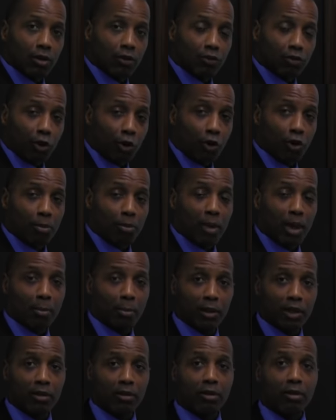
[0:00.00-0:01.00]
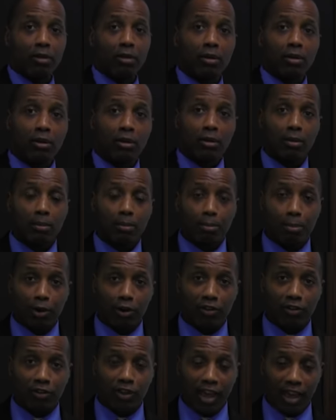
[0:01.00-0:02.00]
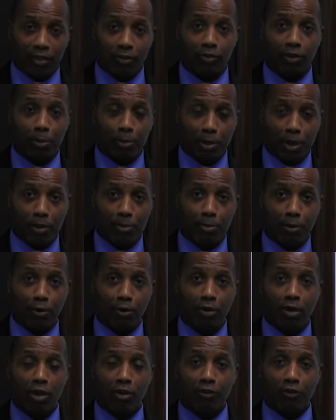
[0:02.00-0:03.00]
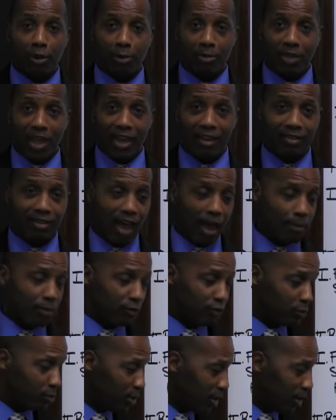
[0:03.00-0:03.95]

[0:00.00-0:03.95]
The Third Amendment protects the people from that type of